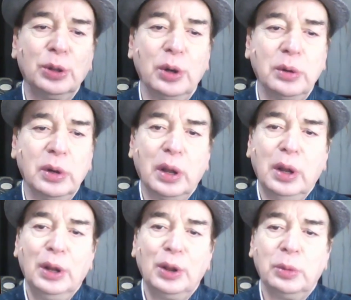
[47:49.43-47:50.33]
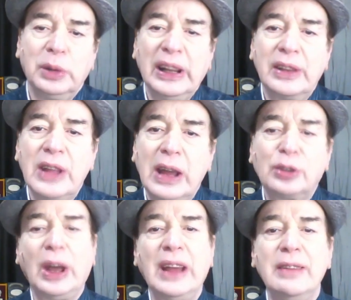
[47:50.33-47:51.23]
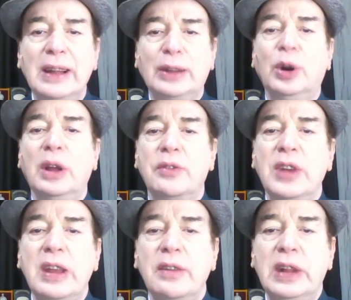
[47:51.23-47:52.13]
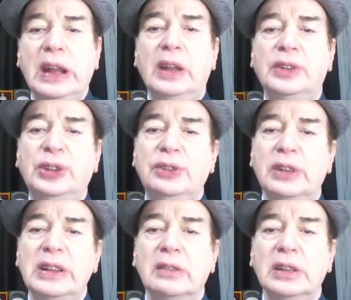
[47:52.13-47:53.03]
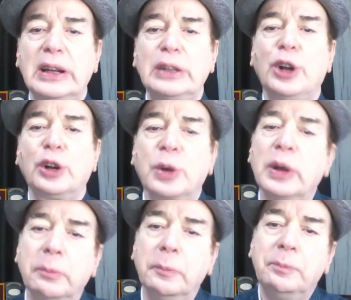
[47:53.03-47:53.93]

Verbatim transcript: No, nobody is there. So I will go every evening and sit one hour and talk to him.